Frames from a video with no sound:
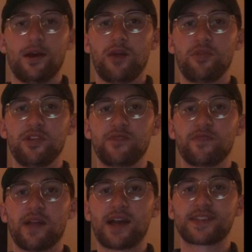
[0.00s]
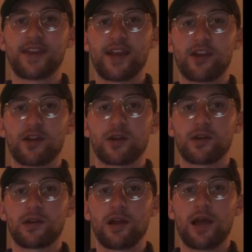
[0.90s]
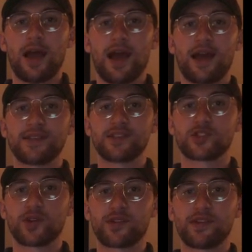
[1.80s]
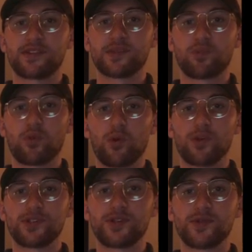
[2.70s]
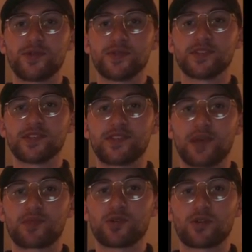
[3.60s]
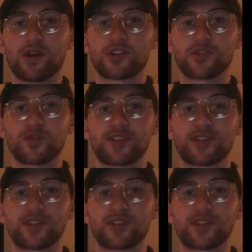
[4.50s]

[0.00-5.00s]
I believe Alaska Air has strengthened its employees due to its exceptional customer